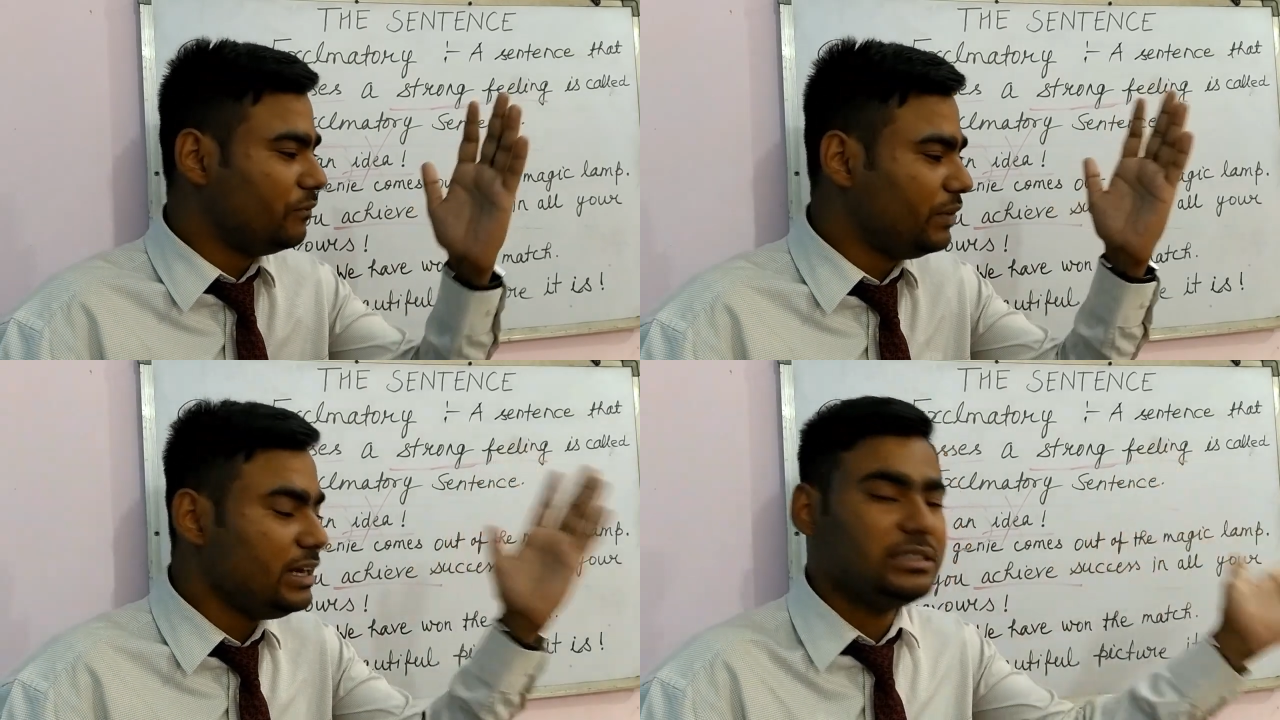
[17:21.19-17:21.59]

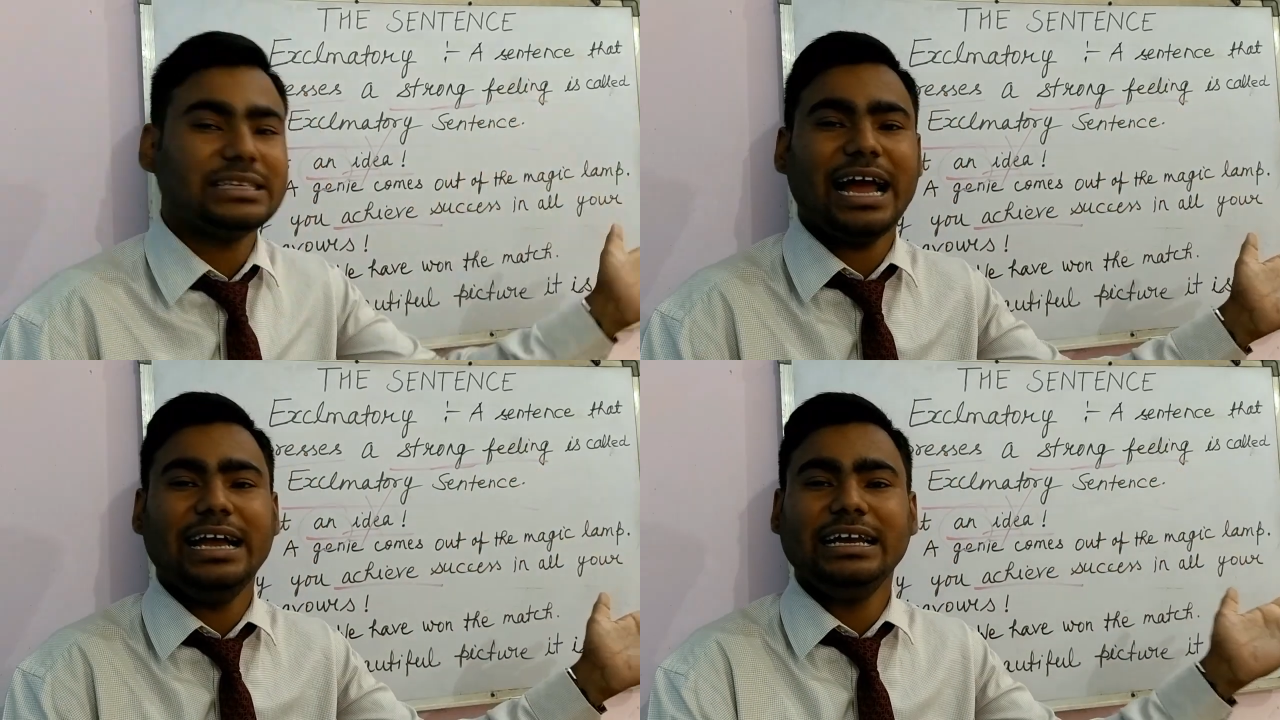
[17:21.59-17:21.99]
win
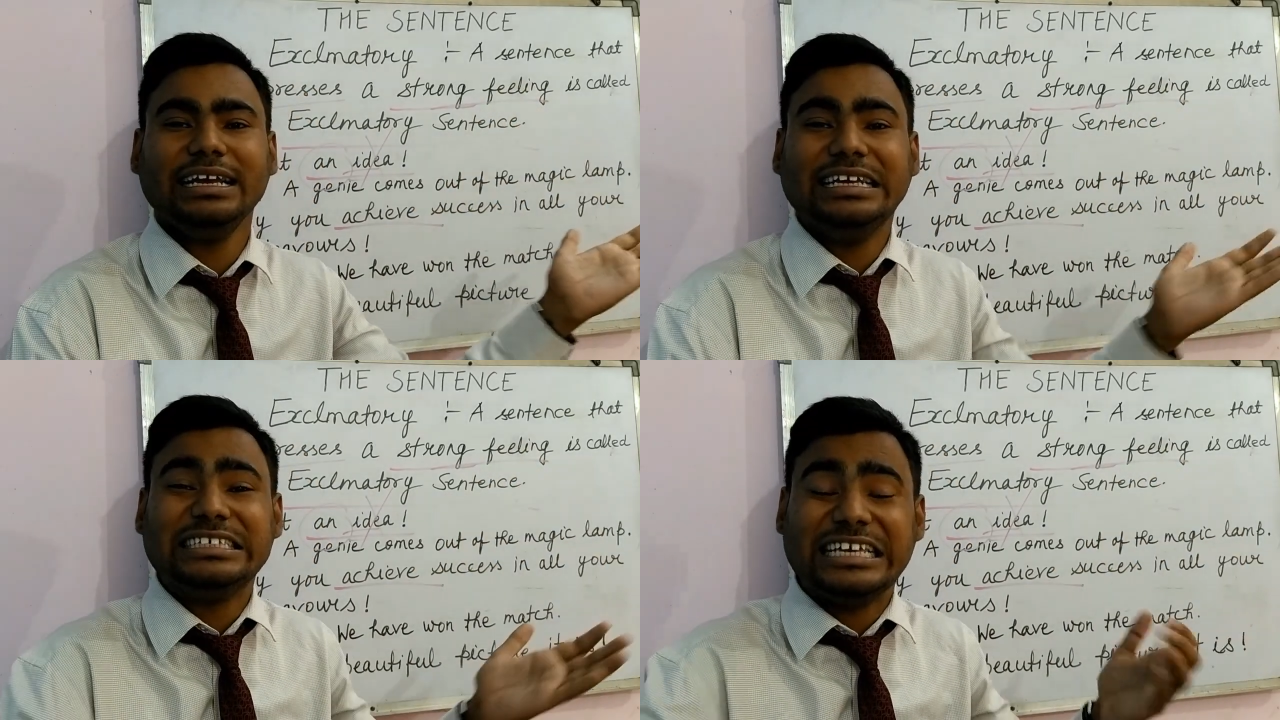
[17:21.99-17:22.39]
side
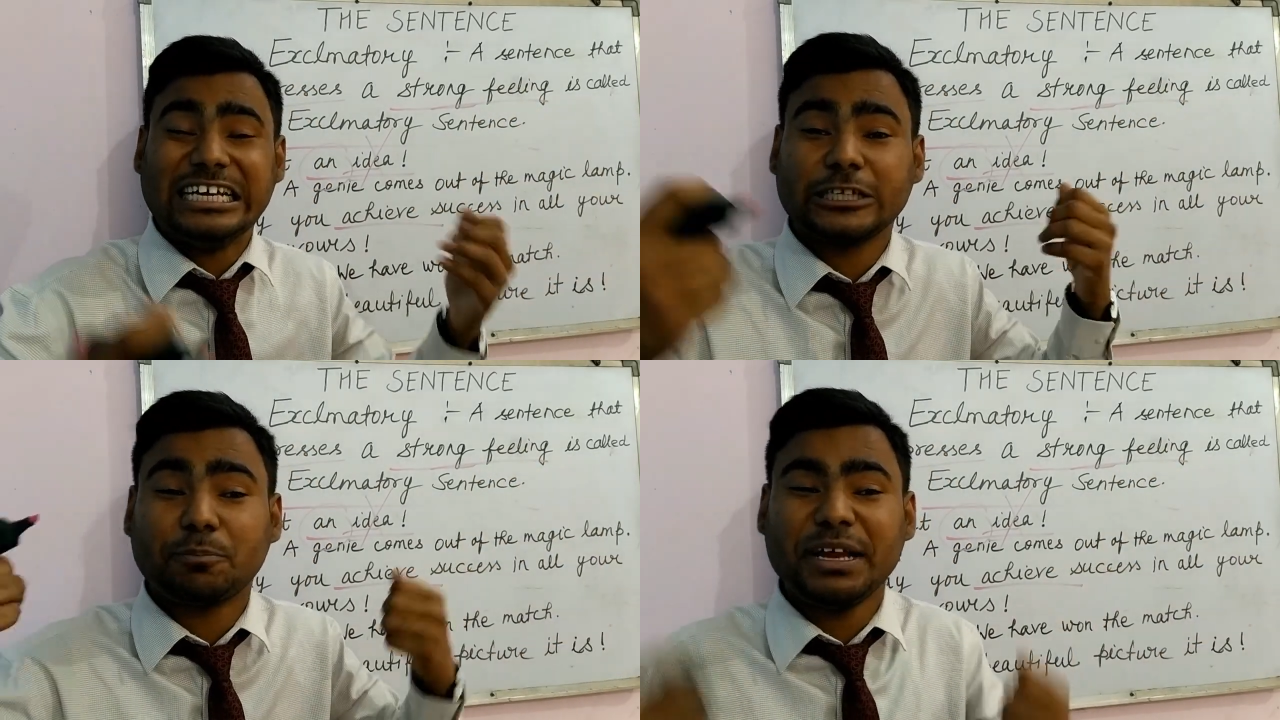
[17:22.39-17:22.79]
is
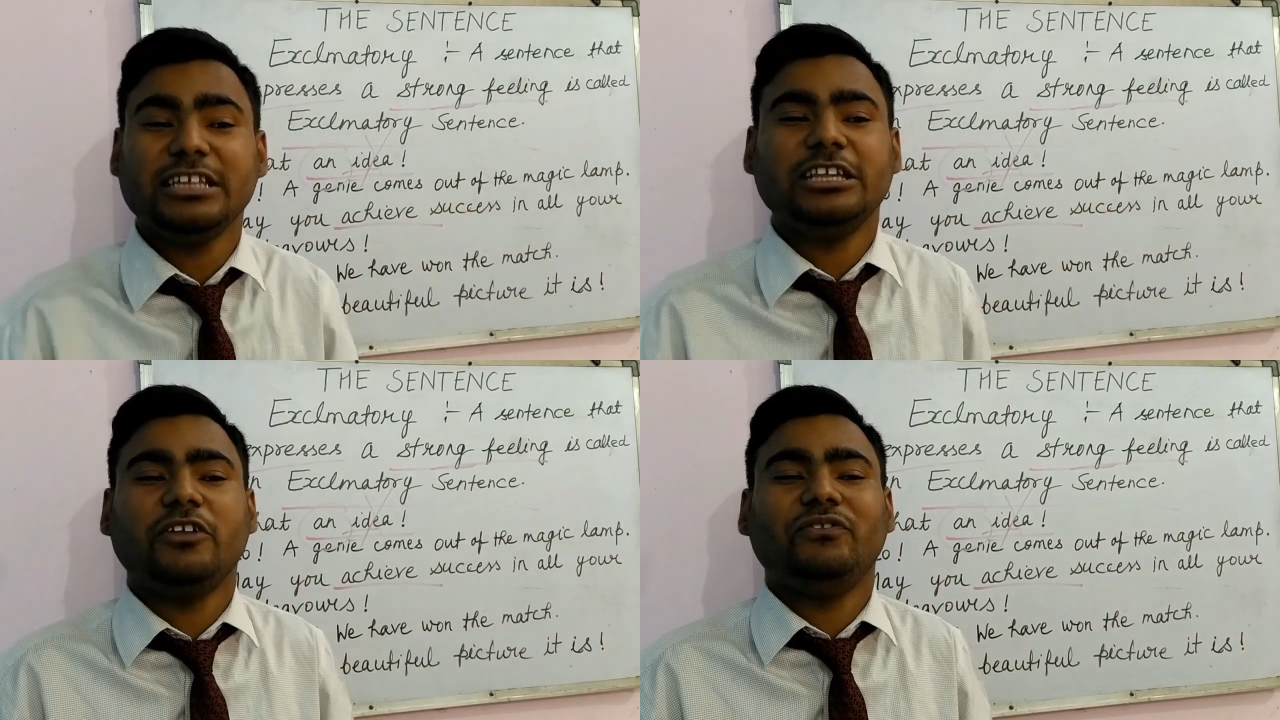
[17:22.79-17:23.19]

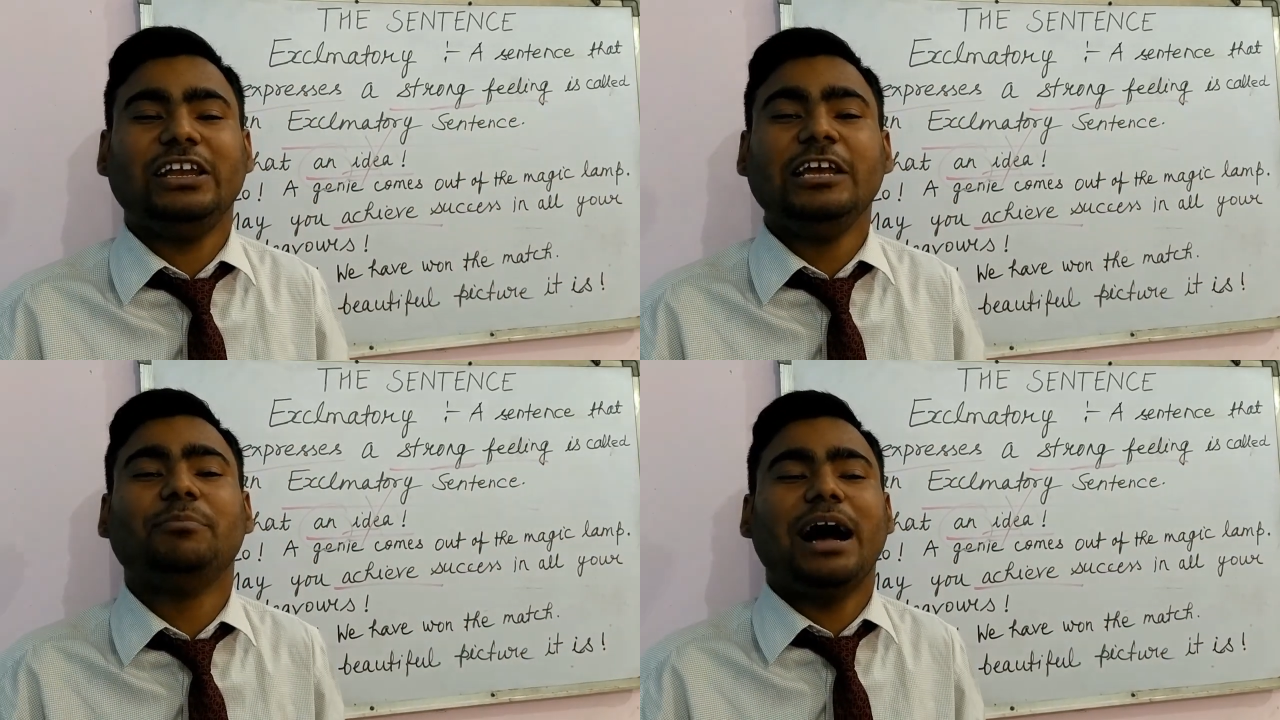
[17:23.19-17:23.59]
express their
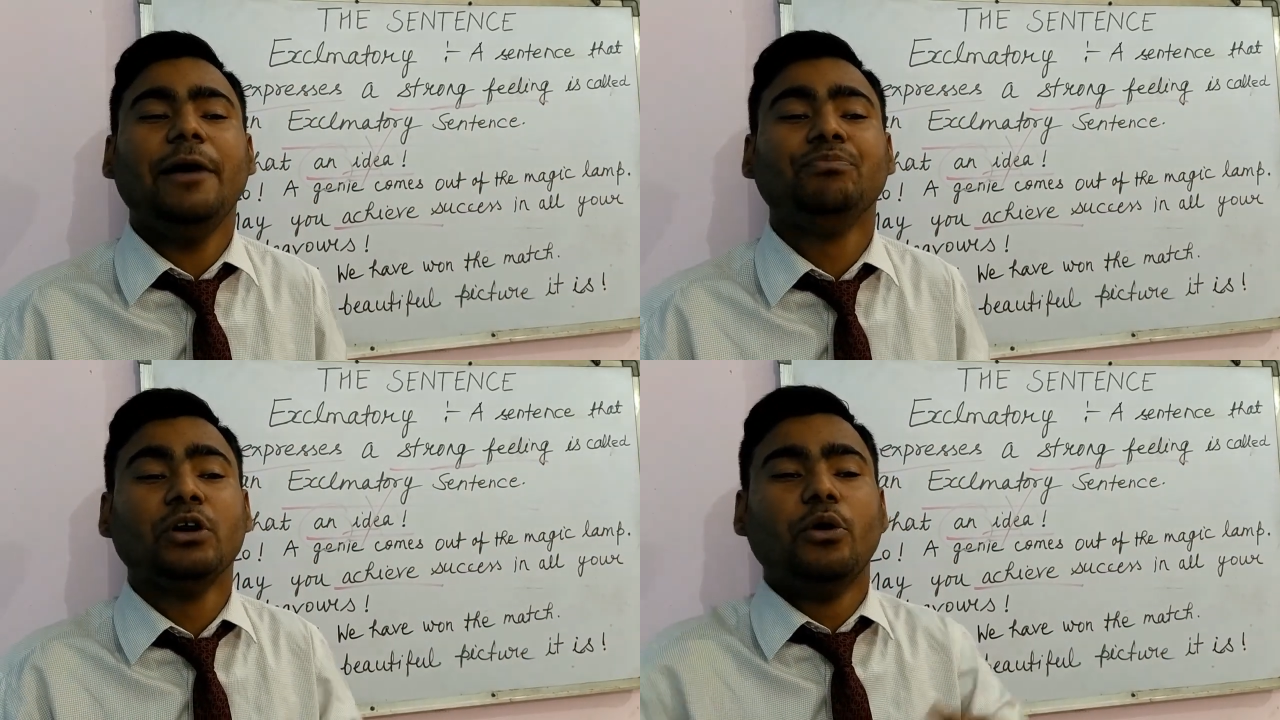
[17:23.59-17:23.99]
feeling
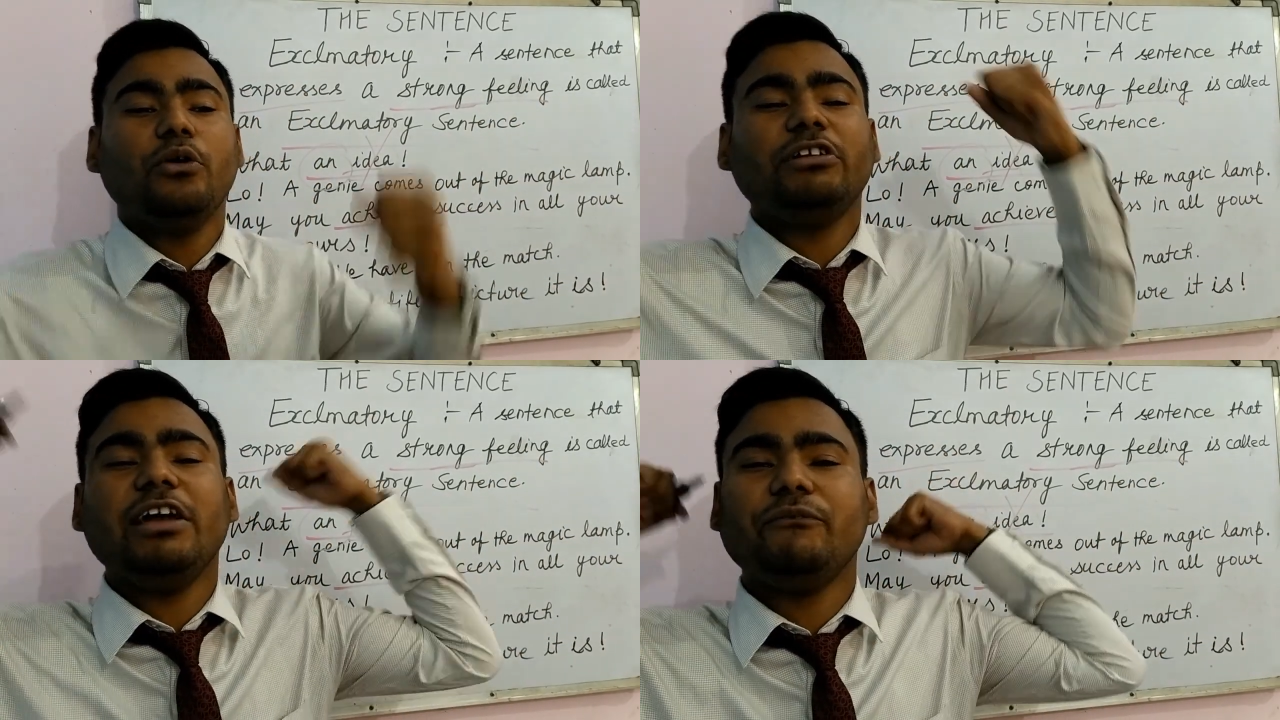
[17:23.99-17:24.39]
by
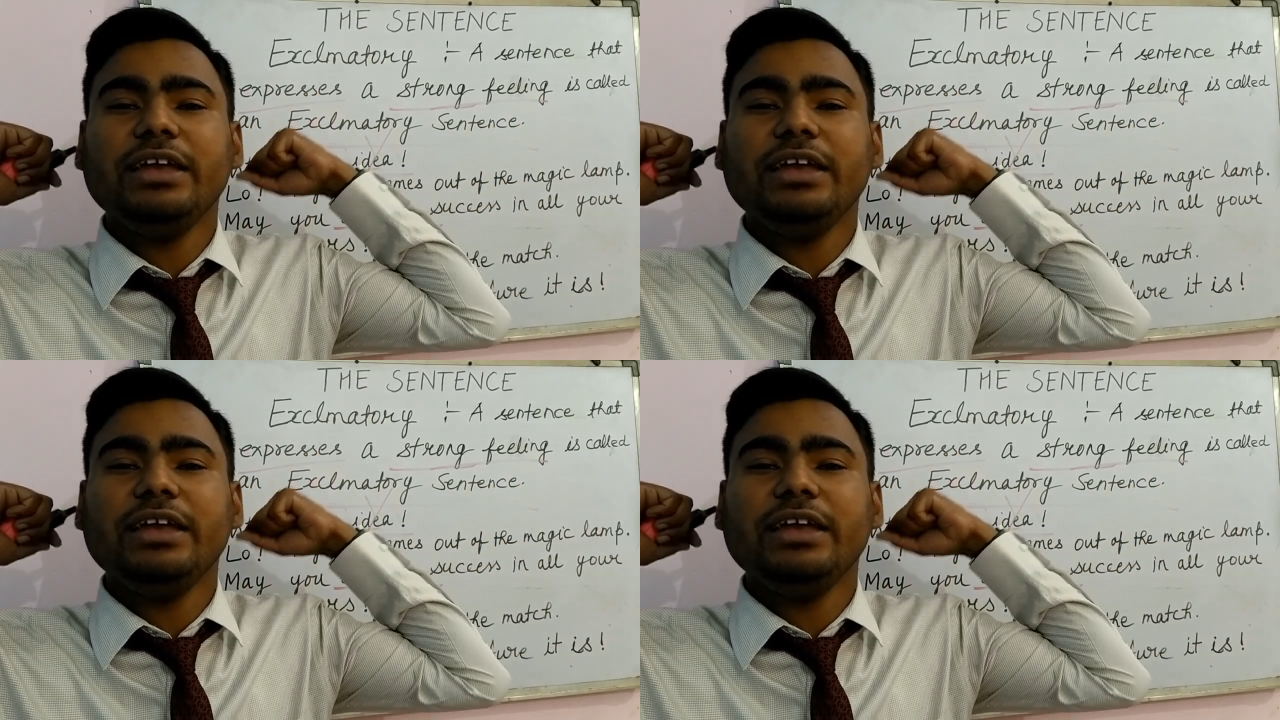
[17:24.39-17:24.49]
hooray,